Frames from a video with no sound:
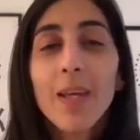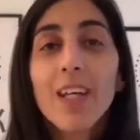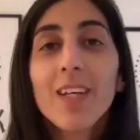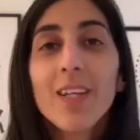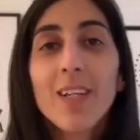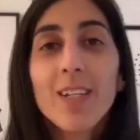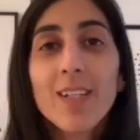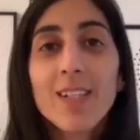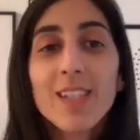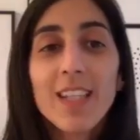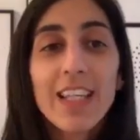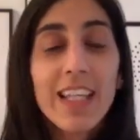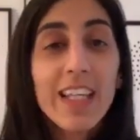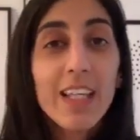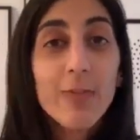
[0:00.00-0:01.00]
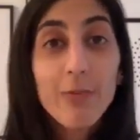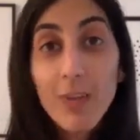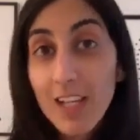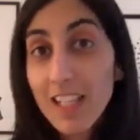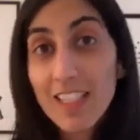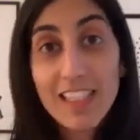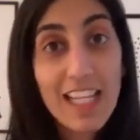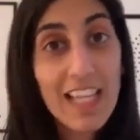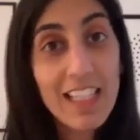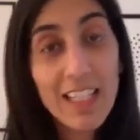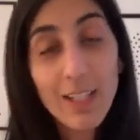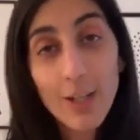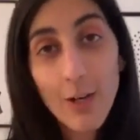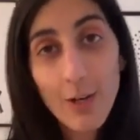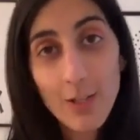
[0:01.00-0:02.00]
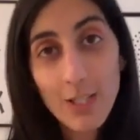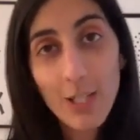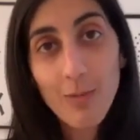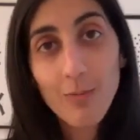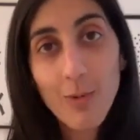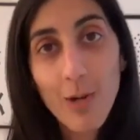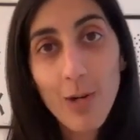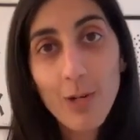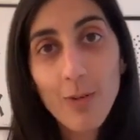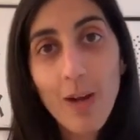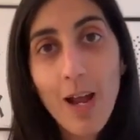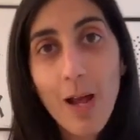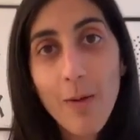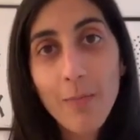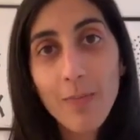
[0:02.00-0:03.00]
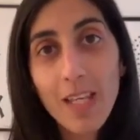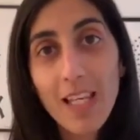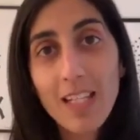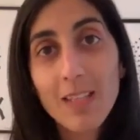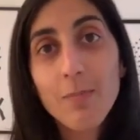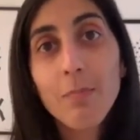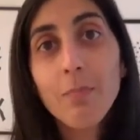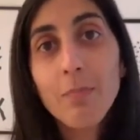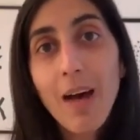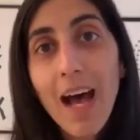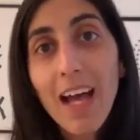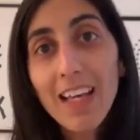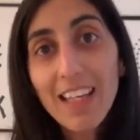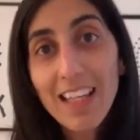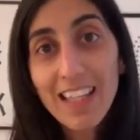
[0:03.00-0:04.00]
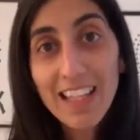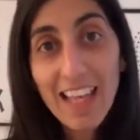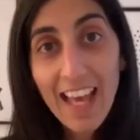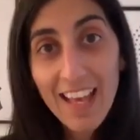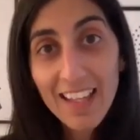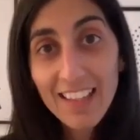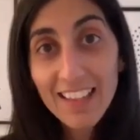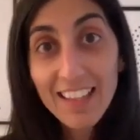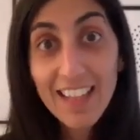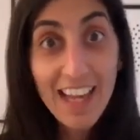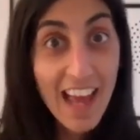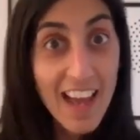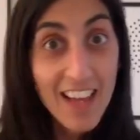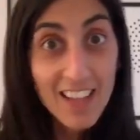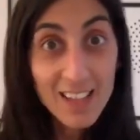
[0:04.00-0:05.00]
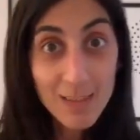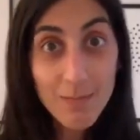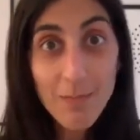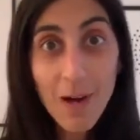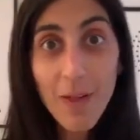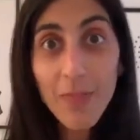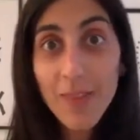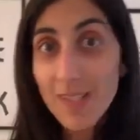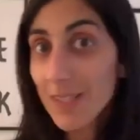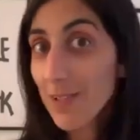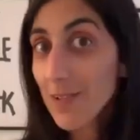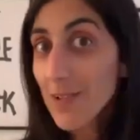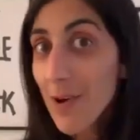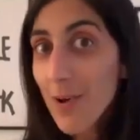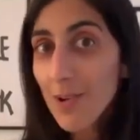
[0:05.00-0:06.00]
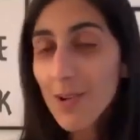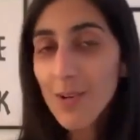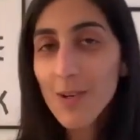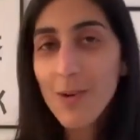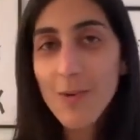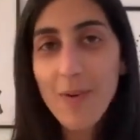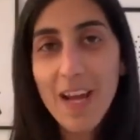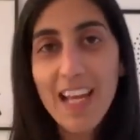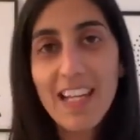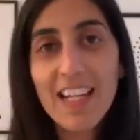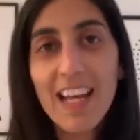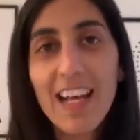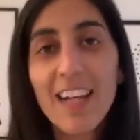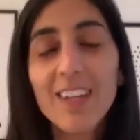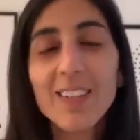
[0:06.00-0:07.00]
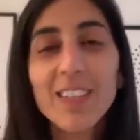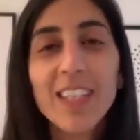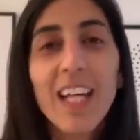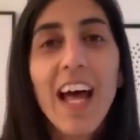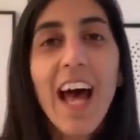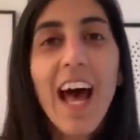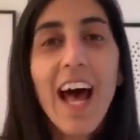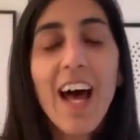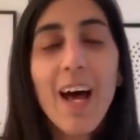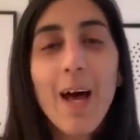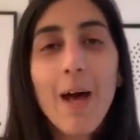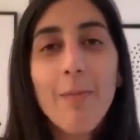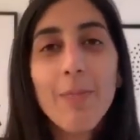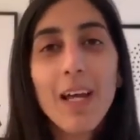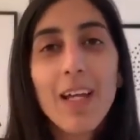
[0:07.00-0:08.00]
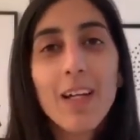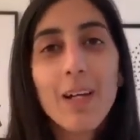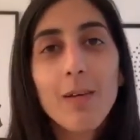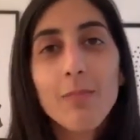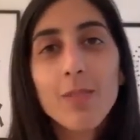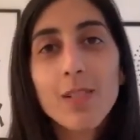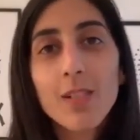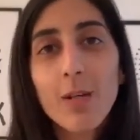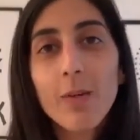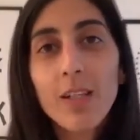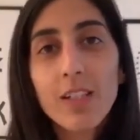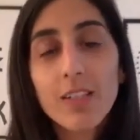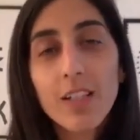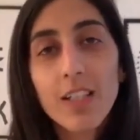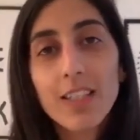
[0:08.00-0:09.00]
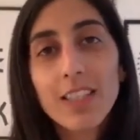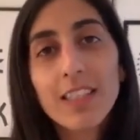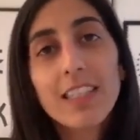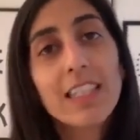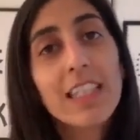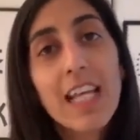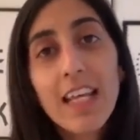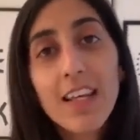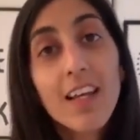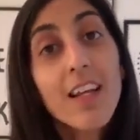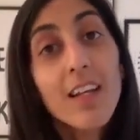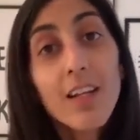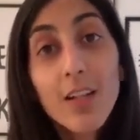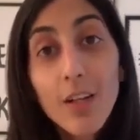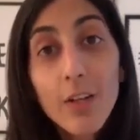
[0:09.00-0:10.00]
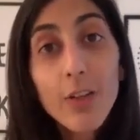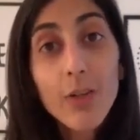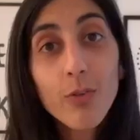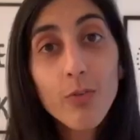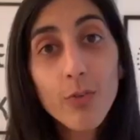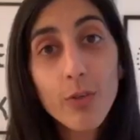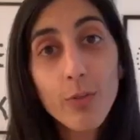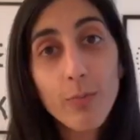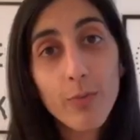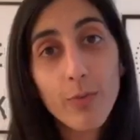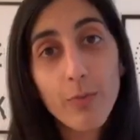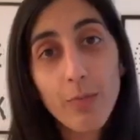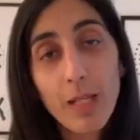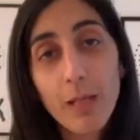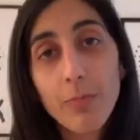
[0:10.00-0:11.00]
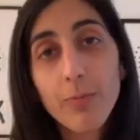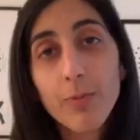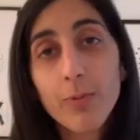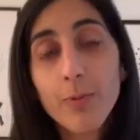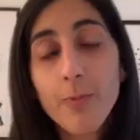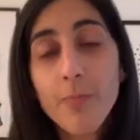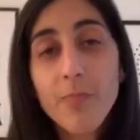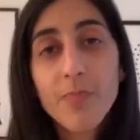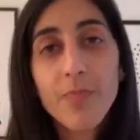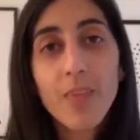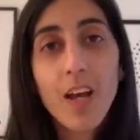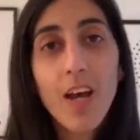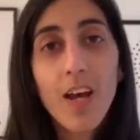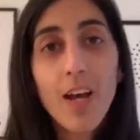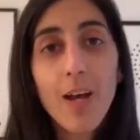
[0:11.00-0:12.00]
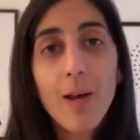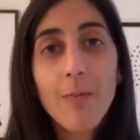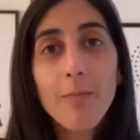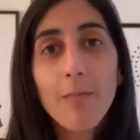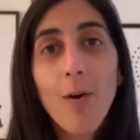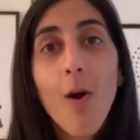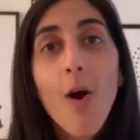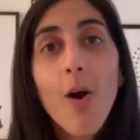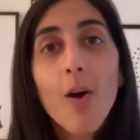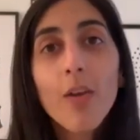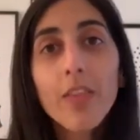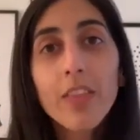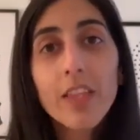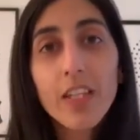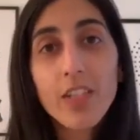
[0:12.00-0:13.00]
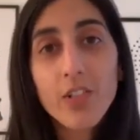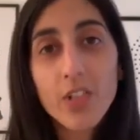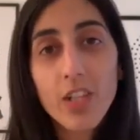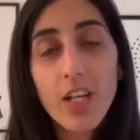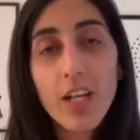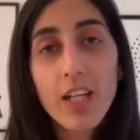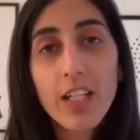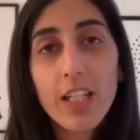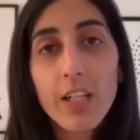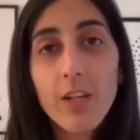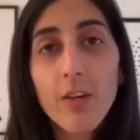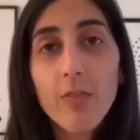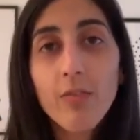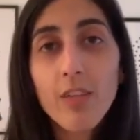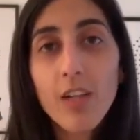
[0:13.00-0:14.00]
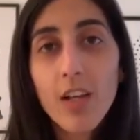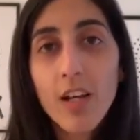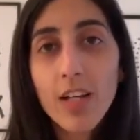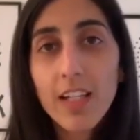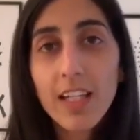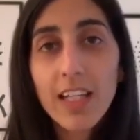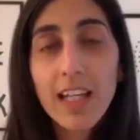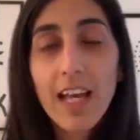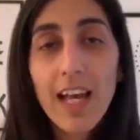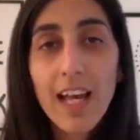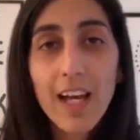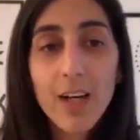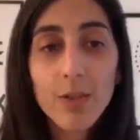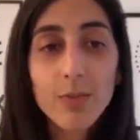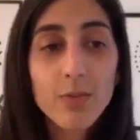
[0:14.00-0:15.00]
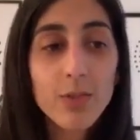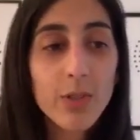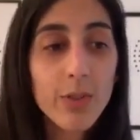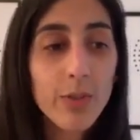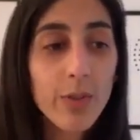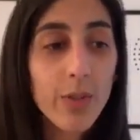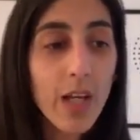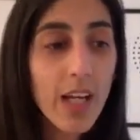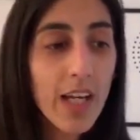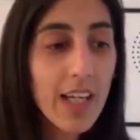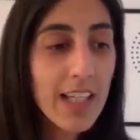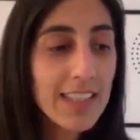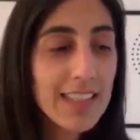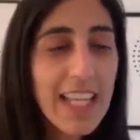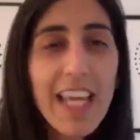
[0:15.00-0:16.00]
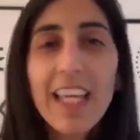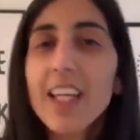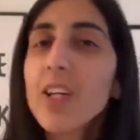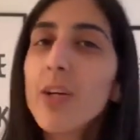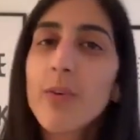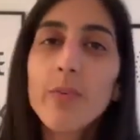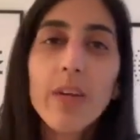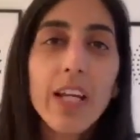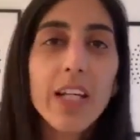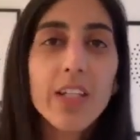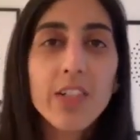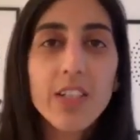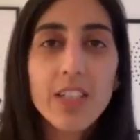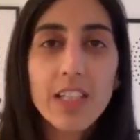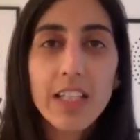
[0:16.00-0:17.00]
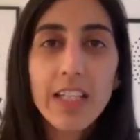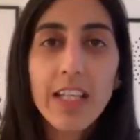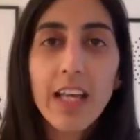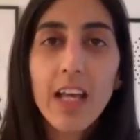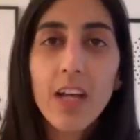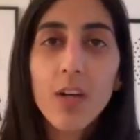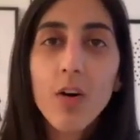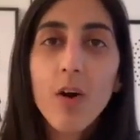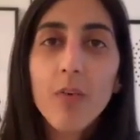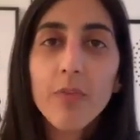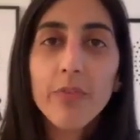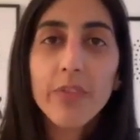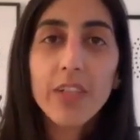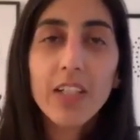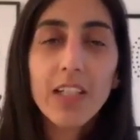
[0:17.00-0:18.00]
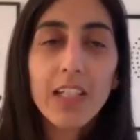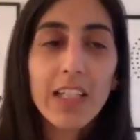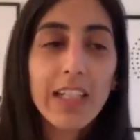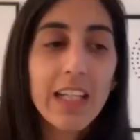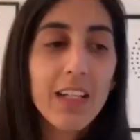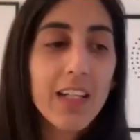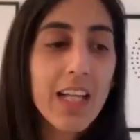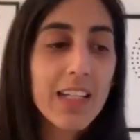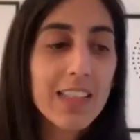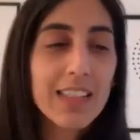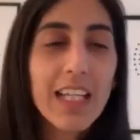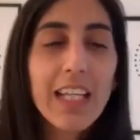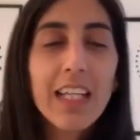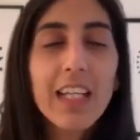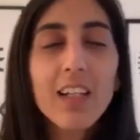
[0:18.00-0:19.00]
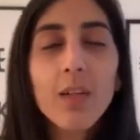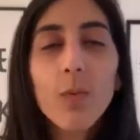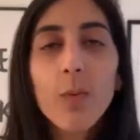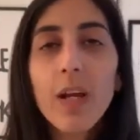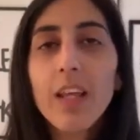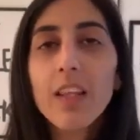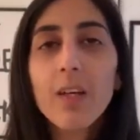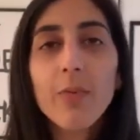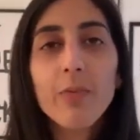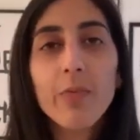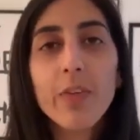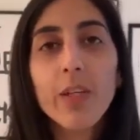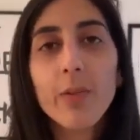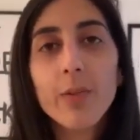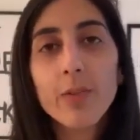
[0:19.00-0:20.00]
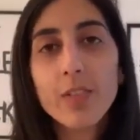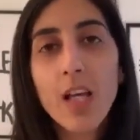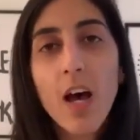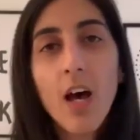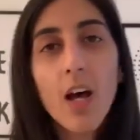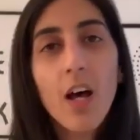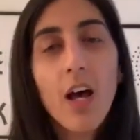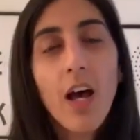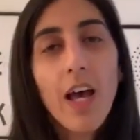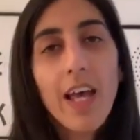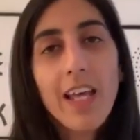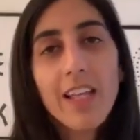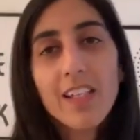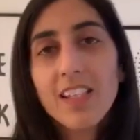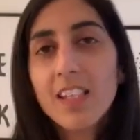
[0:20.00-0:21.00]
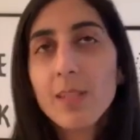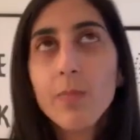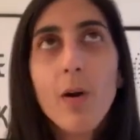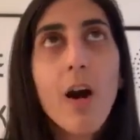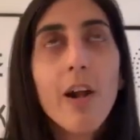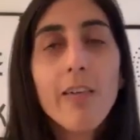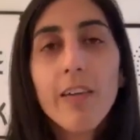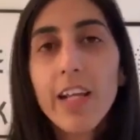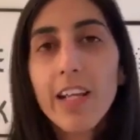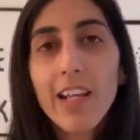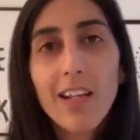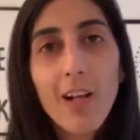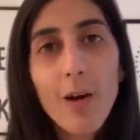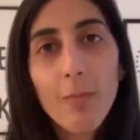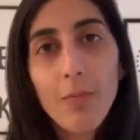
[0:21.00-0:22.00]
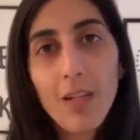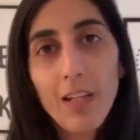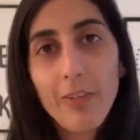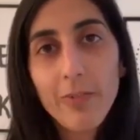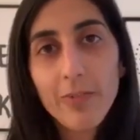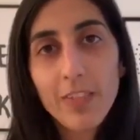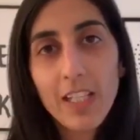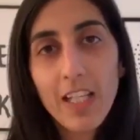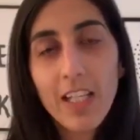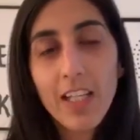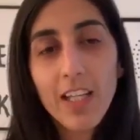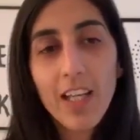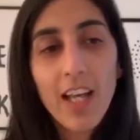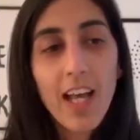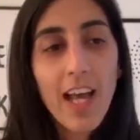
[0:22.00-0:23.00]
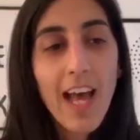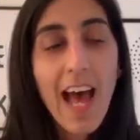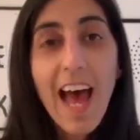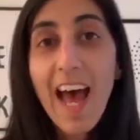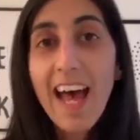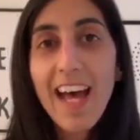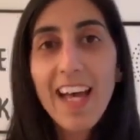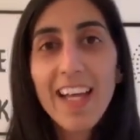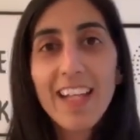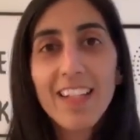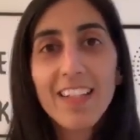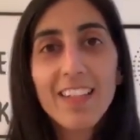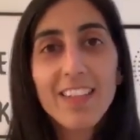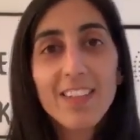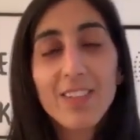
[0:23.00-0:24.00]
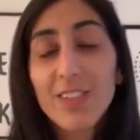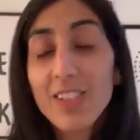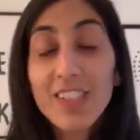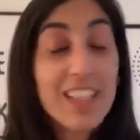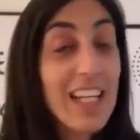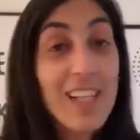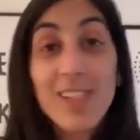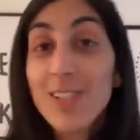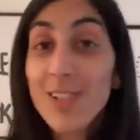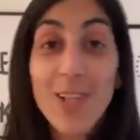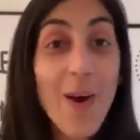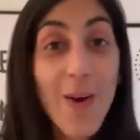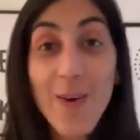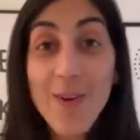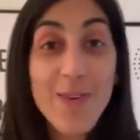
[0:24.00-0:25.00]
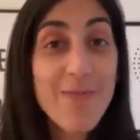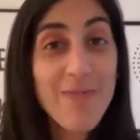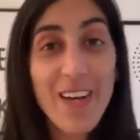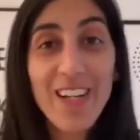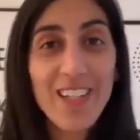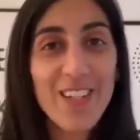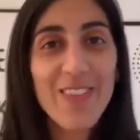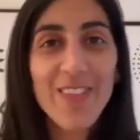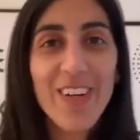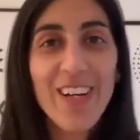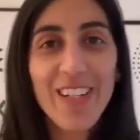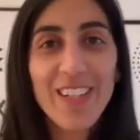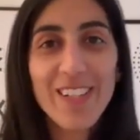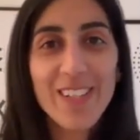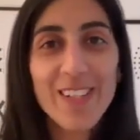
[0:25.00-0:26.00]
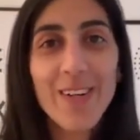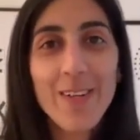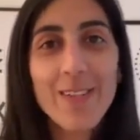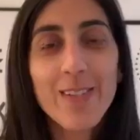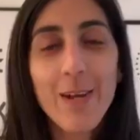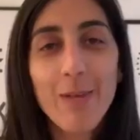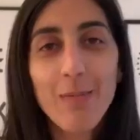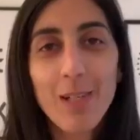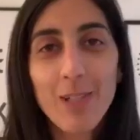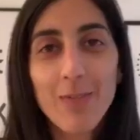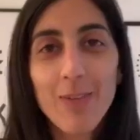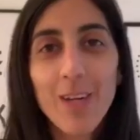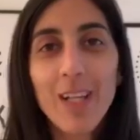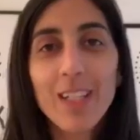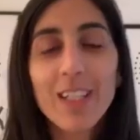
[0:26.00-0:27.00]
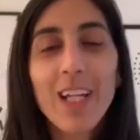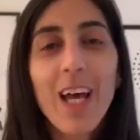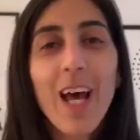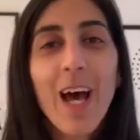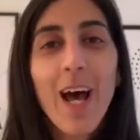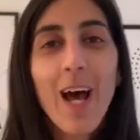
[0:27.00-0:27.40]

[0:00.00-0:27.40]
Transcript: because the Fearless Dating Coaching Program is back again next month, so not long away now, and I'm so excited to take another group of people on this journey of learning how to date courageously and confidently, and date in a way that feels inspiring and uplifting and just is so much fun, so much fun.